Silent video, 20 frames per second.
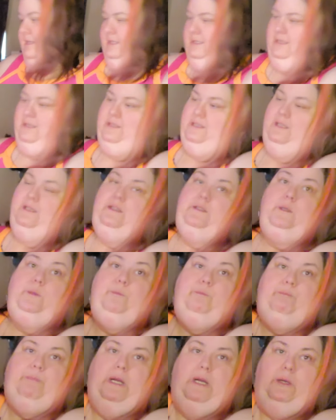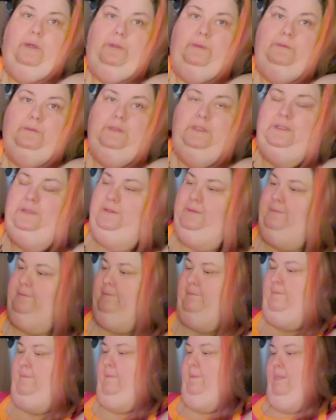And there's a little bone
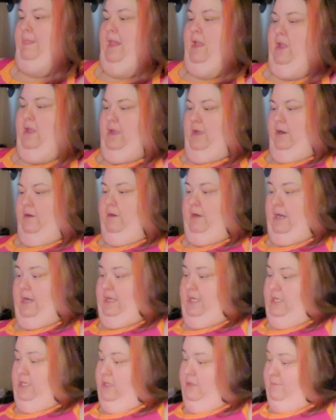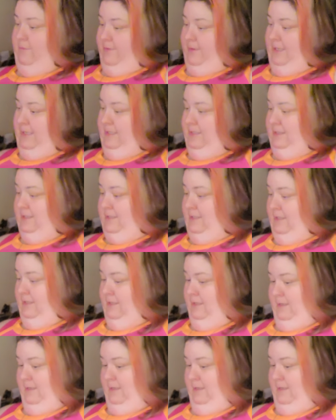or a humorist.